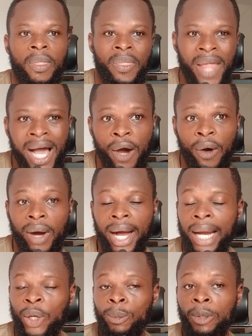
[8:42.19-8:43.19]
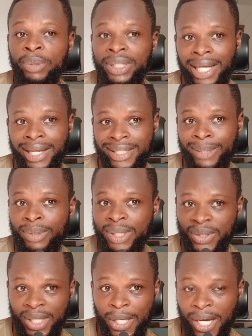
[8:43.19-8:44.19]
Now, Alomo bitters, let me
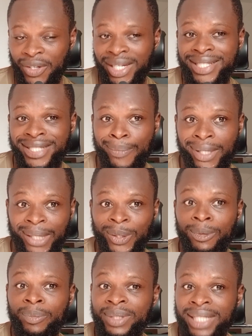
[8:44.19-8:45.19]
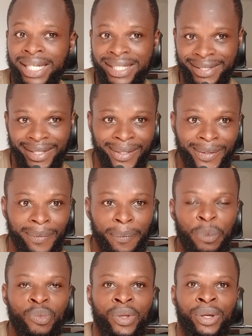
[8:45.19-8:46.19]
say another thing about Alomo bitters then.
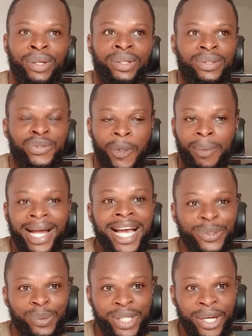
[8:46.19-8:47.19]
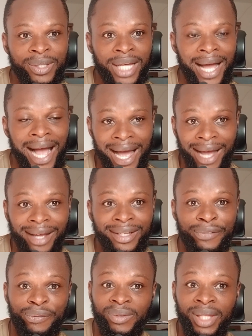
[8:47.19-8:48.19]
Some guys will tell you that,
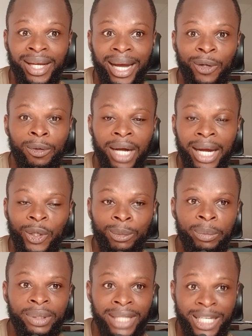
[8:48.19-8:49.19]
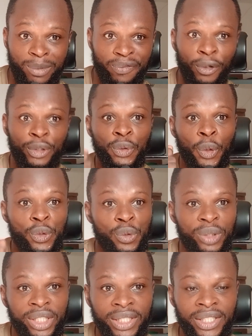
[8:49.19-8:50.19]
ah, if you take Alomo bitters before you go
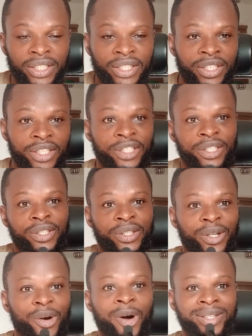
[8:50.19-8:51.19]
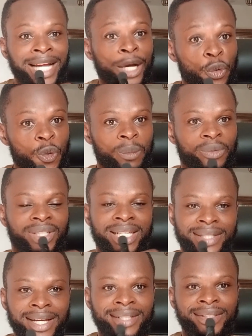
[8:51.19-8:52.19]
to the other room, you
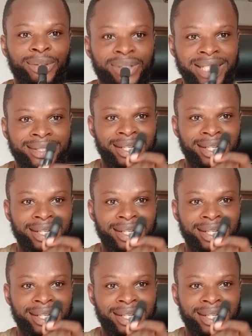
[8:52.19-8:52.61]
understand?